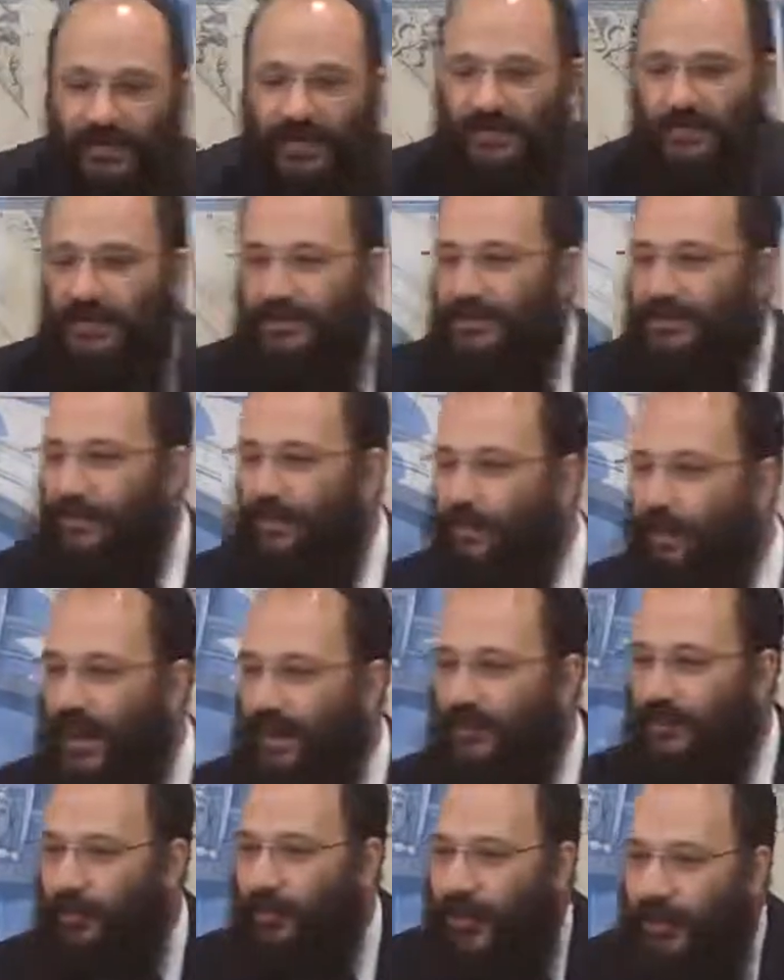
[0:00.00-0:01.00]
gives it to the
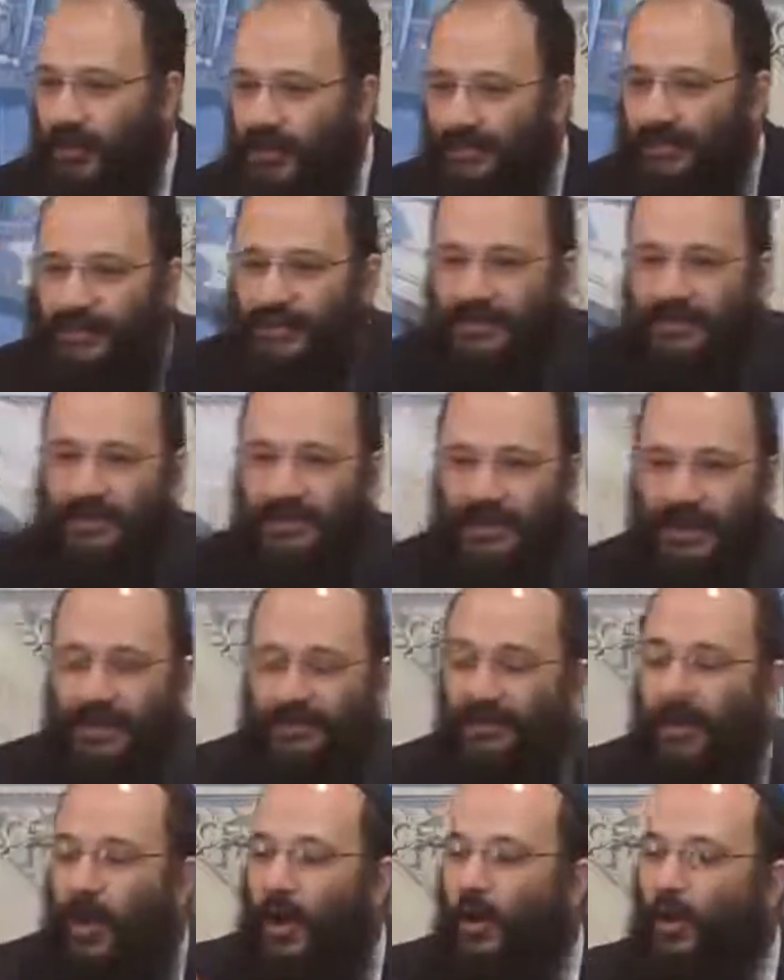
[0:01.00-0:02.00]
right gives it to the
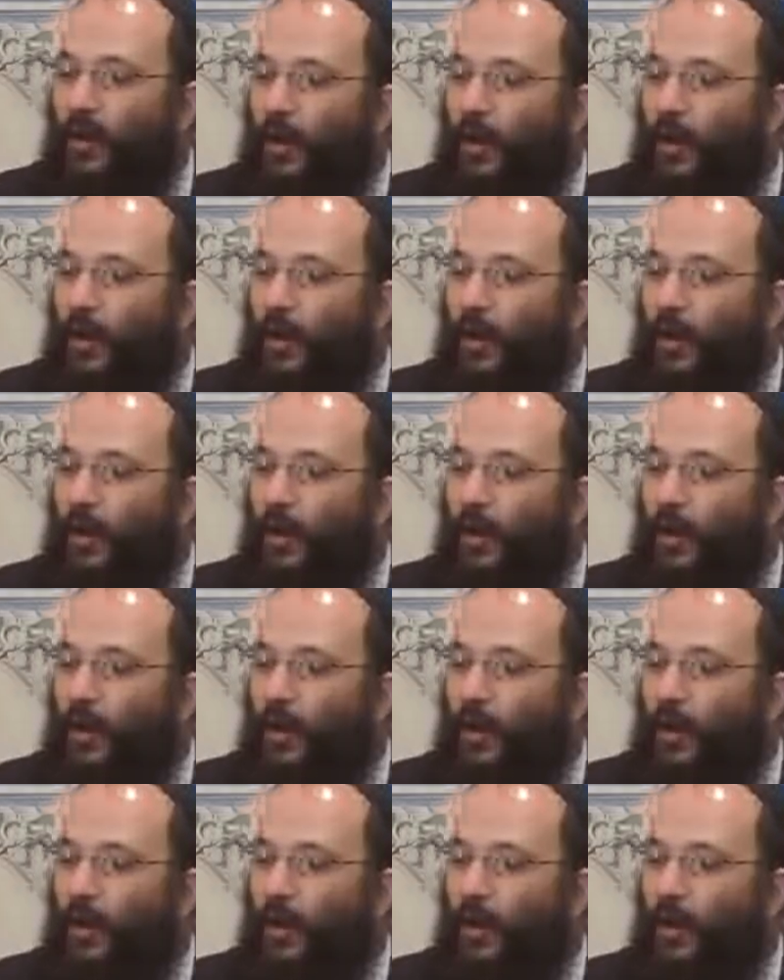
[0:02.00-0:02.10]
left.